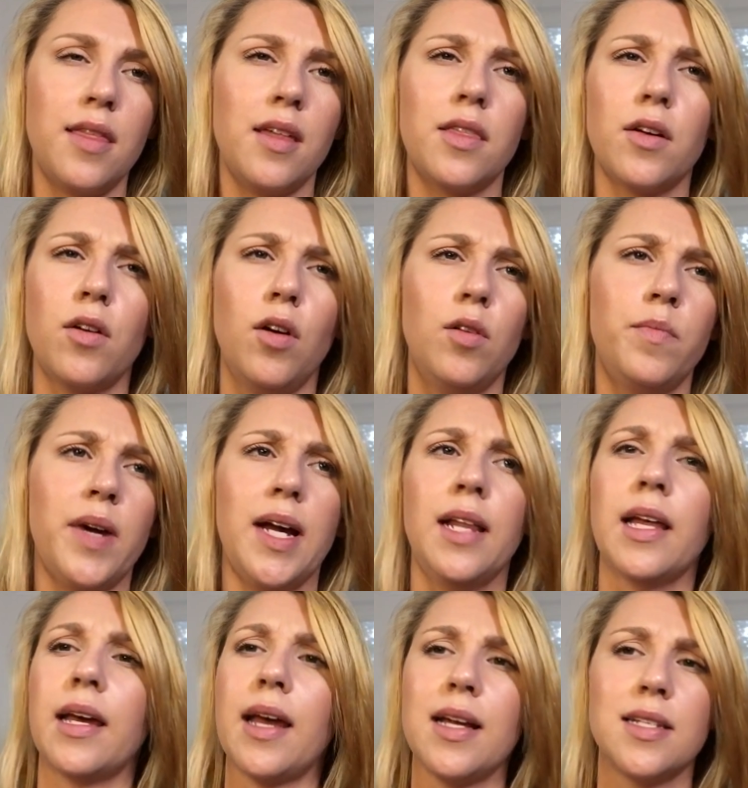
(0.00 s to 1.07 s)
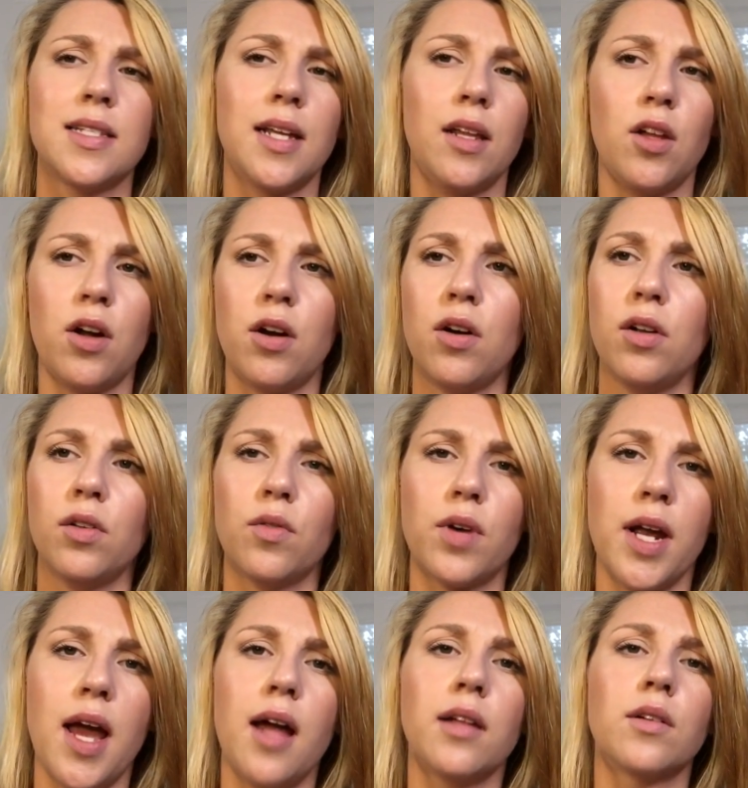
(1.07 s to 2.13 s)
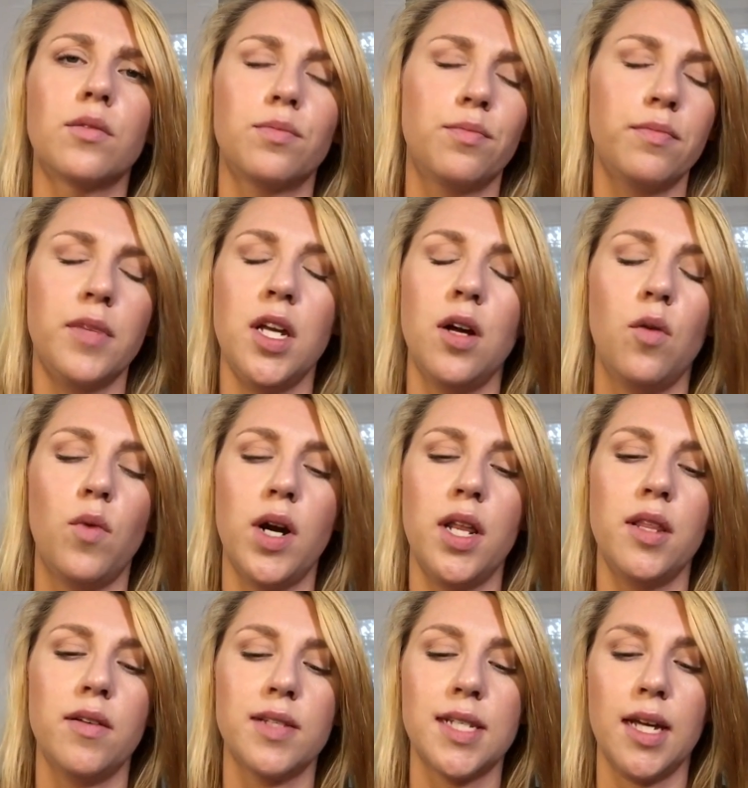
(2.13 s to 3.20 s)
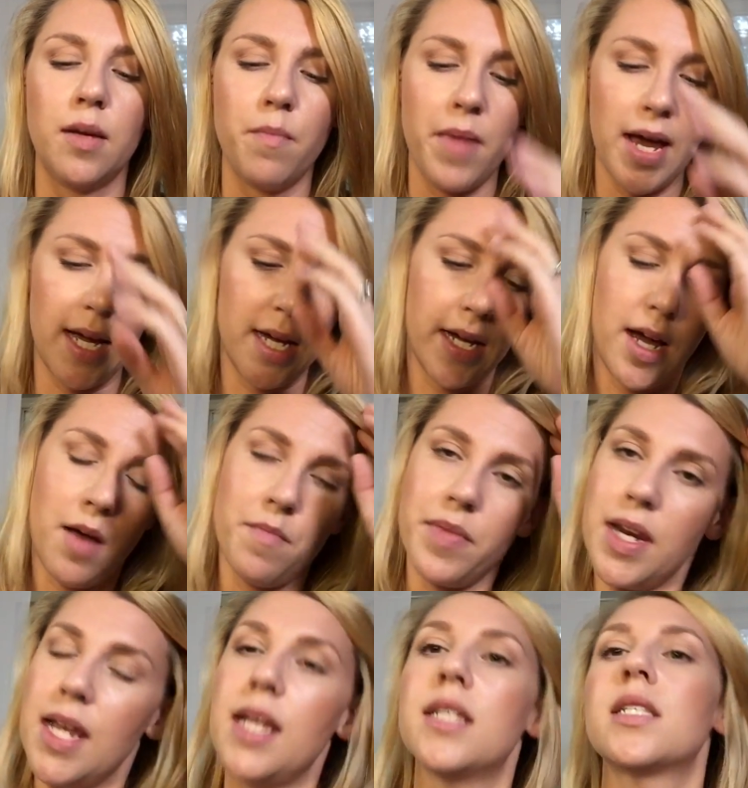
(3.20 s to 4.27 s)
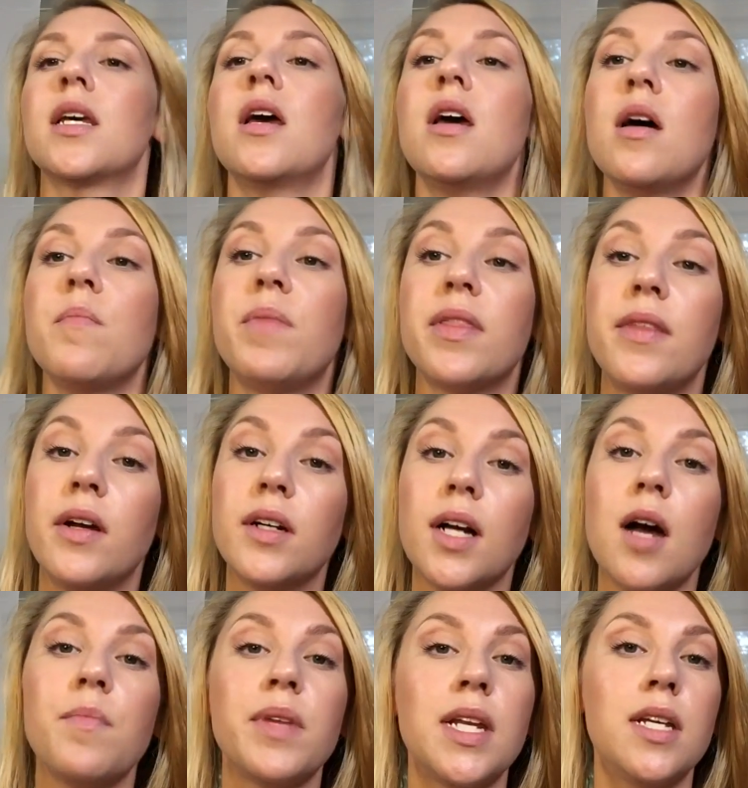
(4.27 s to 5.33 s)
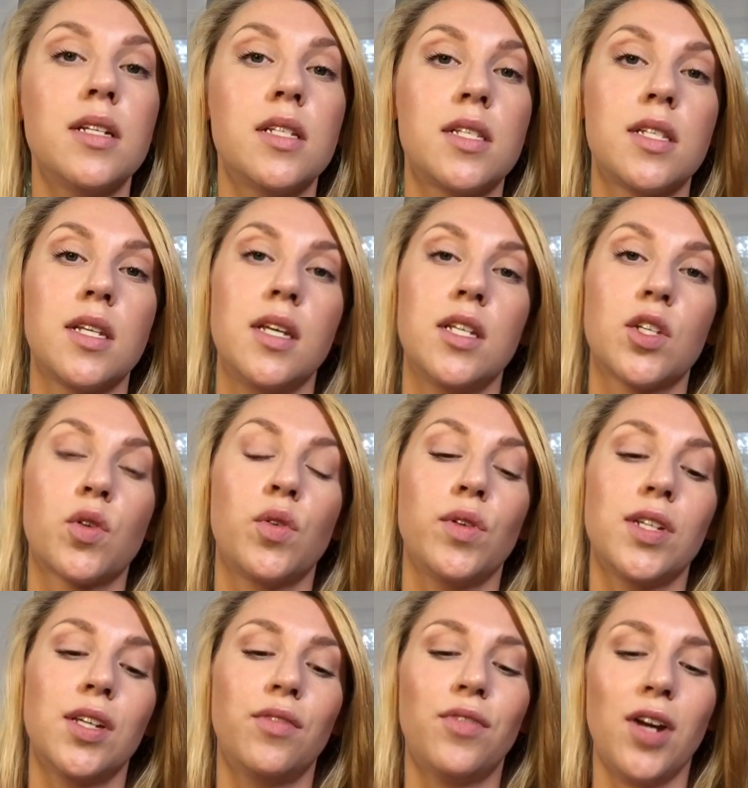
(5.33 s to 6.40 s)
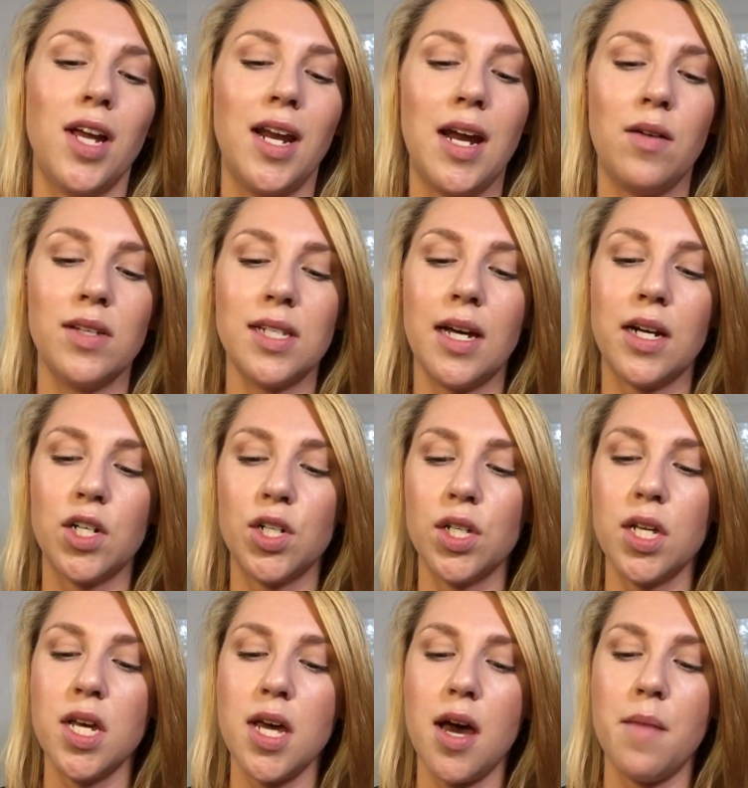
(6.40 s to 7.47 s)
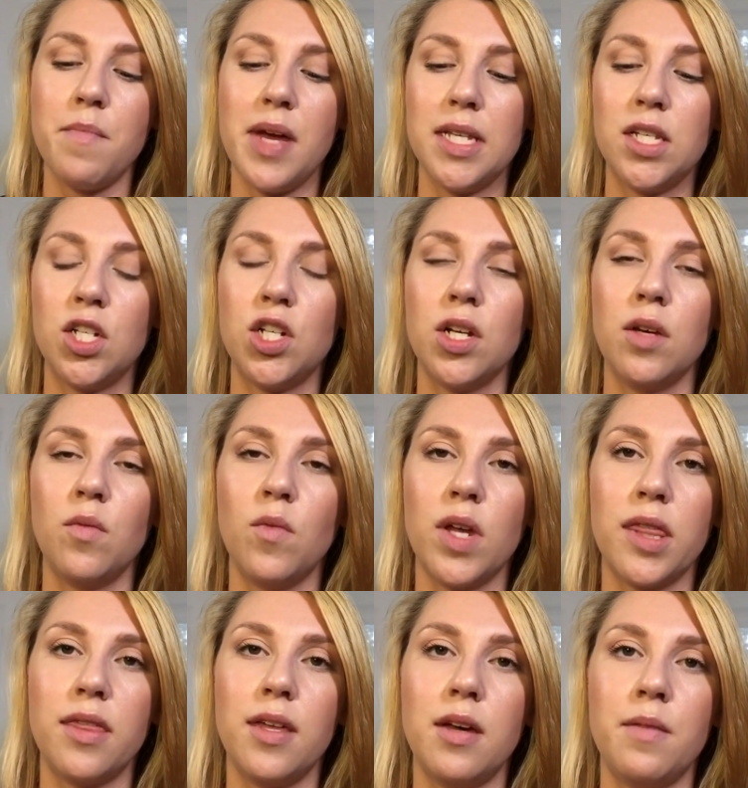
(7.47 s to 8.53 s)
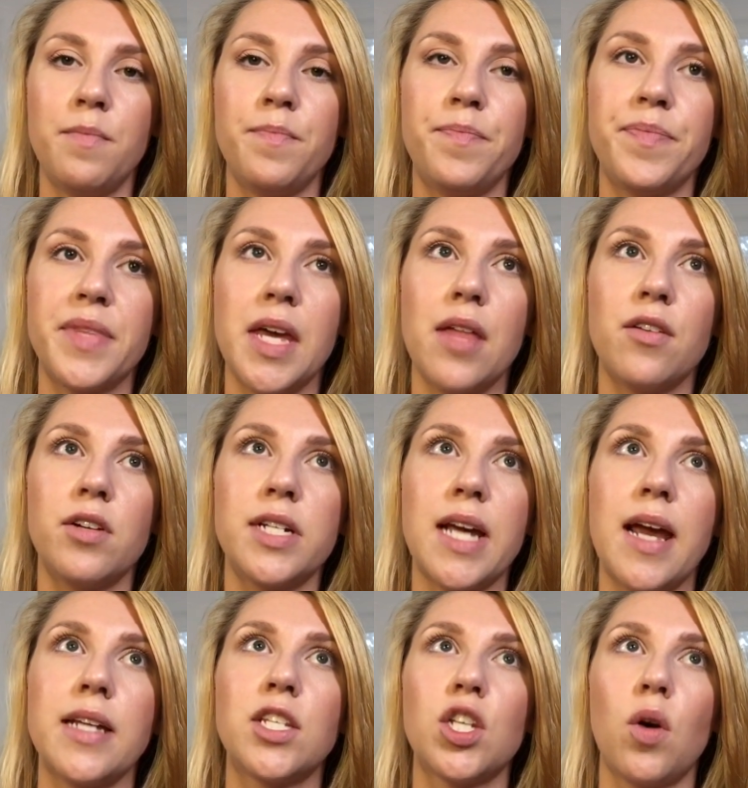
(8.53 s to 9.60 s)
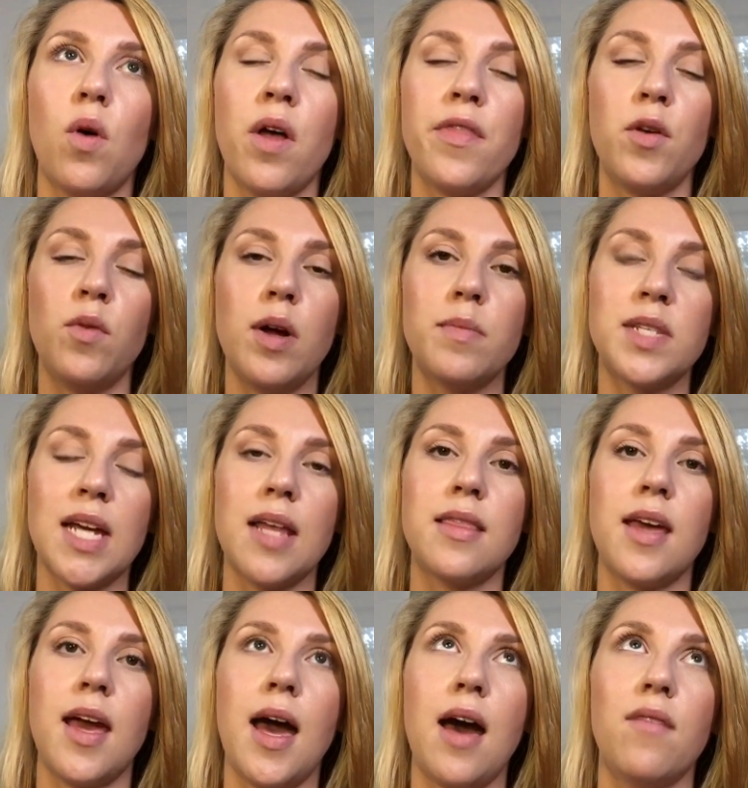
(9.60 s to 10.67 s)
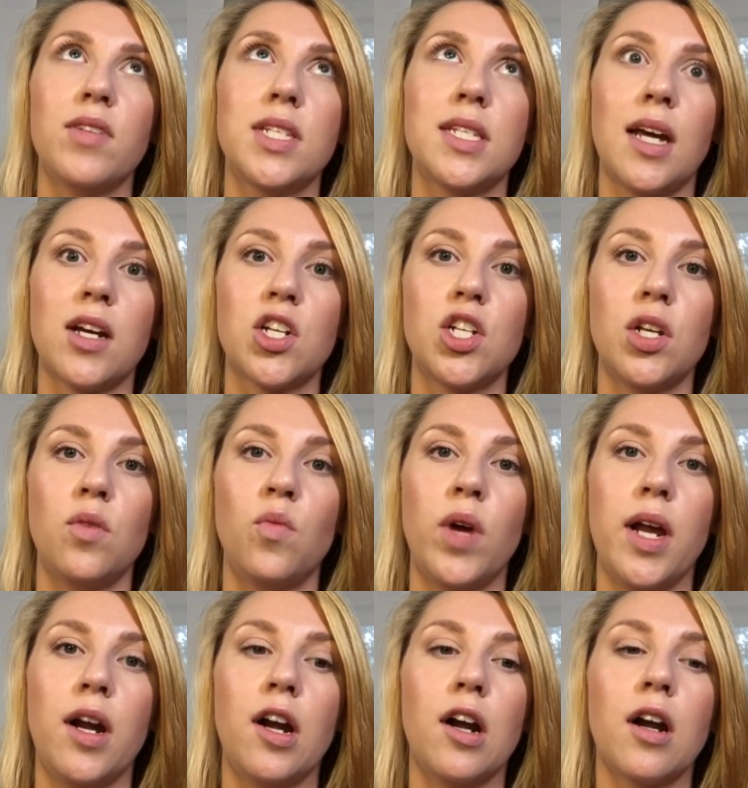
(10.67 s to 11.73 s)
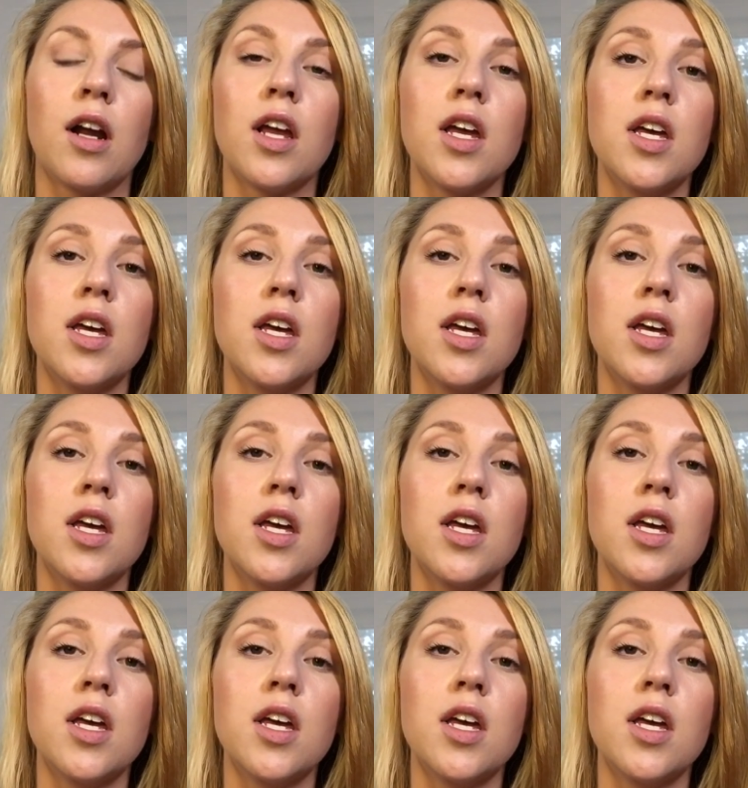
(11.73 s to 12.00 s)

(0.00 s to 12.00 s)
think they're owned by like Estee Lauder or L'Oreal or, you know, one of those like mega companies. But their company is cruelty-free. And I was actually messaging with them the other day. So on their website, they have a section where